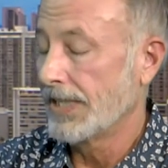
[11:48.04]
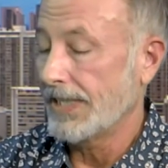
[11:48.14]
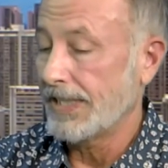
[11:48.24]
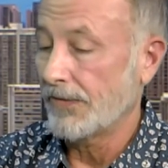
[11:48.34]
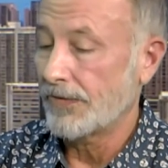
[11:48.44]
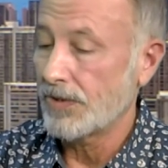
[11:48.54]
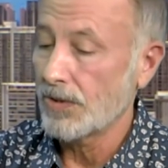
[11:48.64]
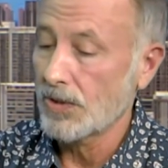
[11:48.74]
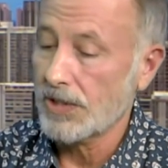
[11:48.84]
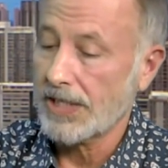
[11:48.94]
if
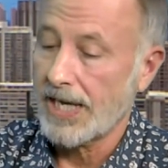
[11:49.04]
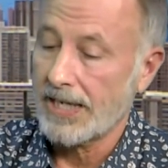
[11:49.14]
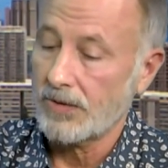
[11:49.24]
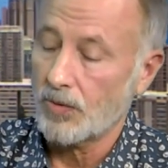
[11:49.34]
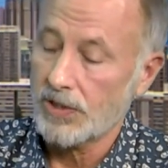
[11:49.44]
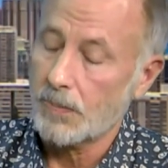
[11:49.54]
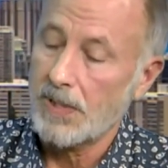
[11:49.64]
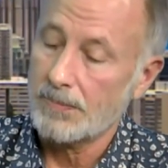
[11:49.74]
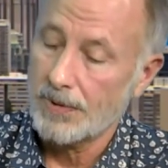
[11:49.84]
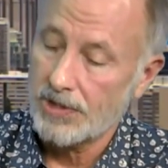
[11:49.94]
you look at what's
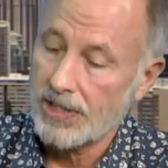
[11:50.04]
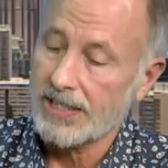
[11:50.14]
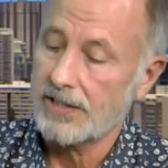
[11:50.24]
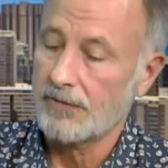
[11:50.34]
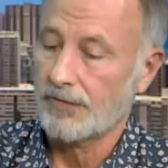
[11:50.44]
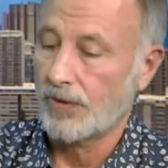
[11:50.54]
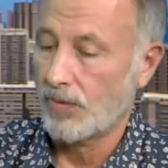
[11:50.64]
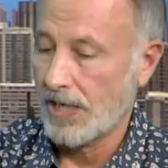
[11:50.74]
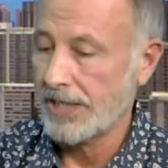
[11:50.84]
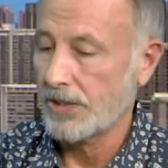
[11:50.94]
been projected for
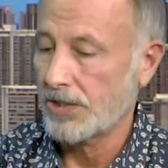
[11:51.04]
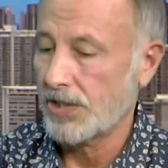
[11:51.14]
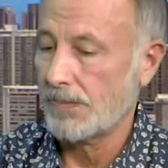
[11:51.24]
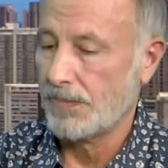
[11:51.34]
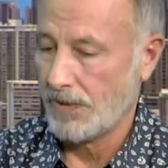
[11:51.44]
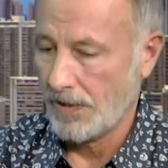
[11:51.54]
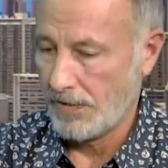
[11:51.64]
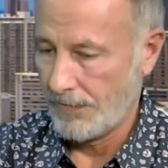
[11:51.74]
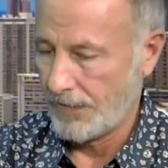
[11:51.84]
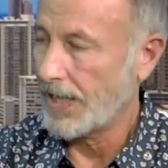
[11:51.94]
ridership
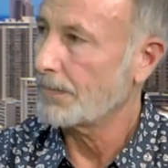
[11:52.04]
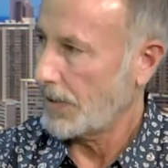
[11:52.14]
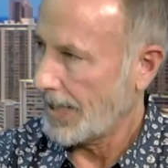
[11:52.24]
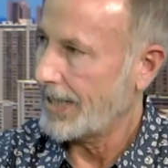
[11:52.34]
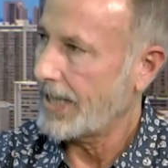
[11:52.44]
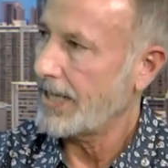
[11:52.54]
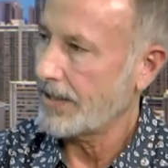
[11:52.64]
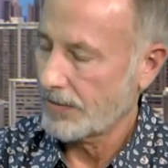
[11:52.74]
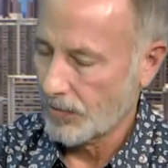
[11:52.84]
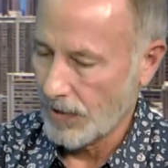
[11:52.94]
of a Plan
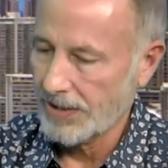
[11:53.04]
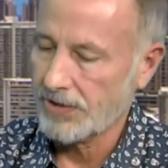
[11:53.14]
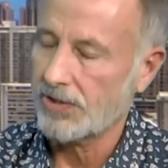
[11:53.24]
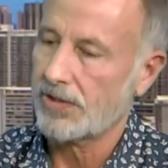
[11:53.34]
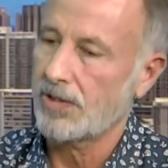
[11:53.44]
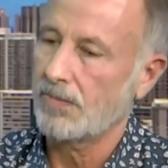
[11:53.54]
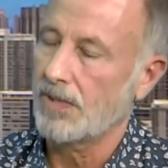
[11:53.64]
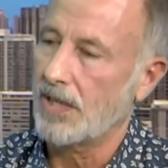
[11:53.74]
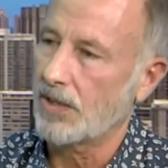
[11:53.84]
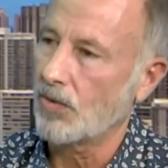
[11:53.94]
A rail system
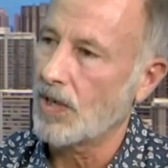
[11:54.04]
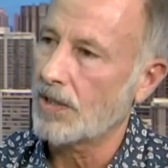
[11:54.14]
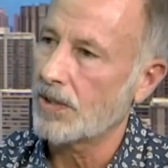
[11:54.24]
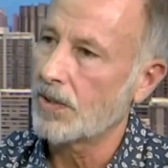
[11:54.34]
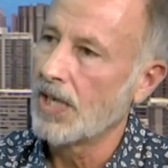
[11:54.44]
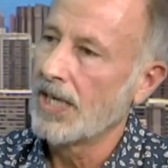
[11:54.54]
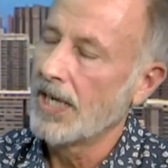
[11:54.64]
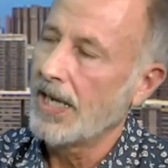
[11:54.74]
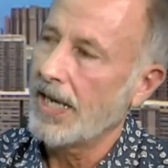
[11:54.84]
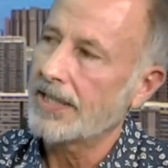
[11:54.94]
on Oahu
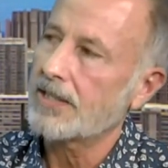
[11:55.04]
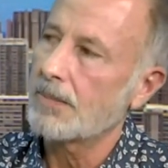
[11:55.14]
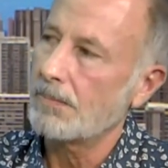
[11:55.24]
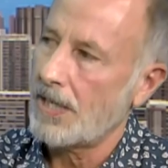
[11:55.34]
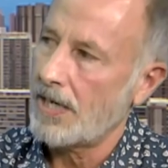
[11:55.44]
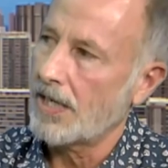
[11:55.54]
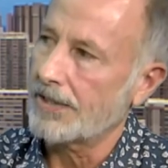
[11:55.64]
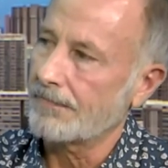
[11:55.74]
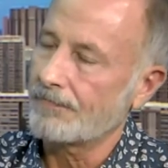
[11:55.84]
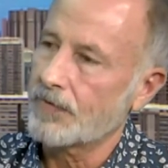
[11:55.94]
and compare
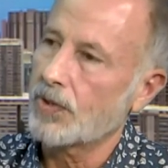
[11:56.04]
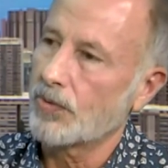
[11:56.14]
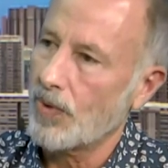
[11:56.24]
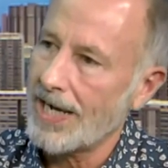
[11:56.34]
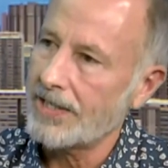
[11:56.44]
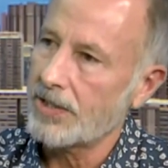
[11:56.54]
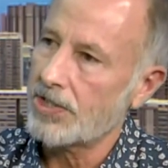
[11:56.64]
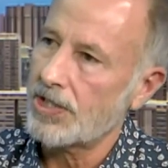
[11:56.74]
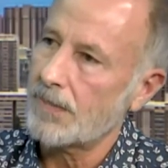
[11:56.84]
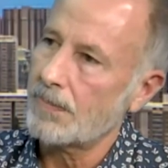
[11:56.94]
it to
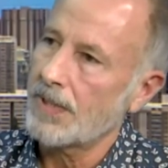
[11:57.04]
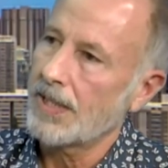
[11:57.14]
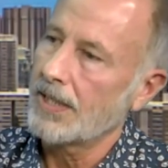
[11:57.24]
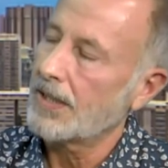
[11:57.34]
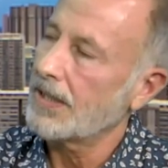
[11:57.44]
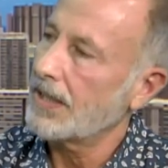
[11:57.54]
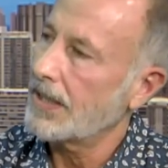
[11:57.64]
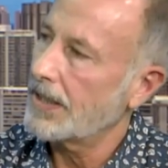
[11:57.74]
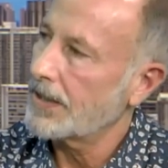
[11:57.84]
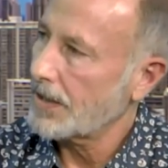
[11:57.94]
ridership
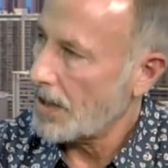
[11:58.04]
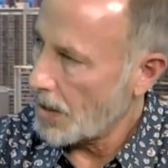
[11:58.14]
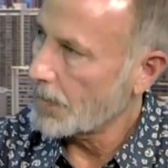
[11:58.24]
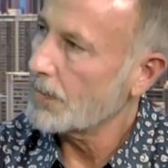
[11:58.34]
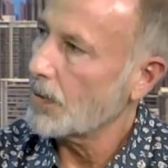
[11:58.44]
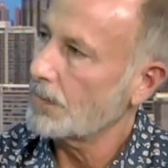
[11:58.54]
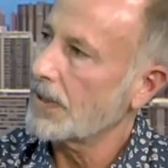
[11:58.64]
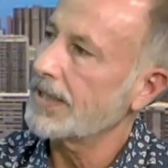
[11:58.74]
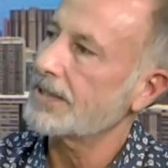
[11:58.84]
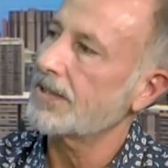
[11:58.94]
in comparable
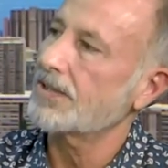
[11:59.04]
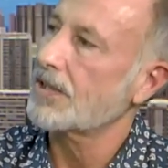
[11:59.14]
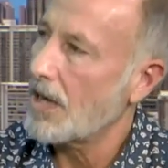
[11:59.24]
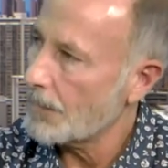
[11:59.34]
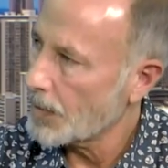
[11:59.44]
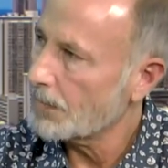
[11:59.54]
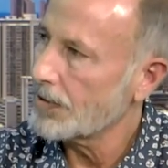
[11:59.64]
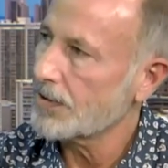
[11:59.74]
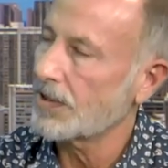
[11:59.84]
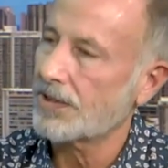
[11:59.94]
places,
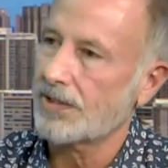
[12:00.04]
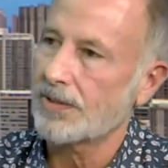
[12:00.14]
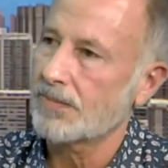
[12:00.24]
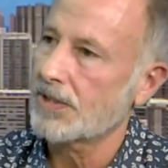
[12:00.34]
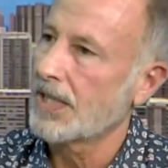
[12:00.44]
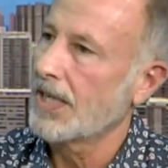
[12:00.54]
comparable systems,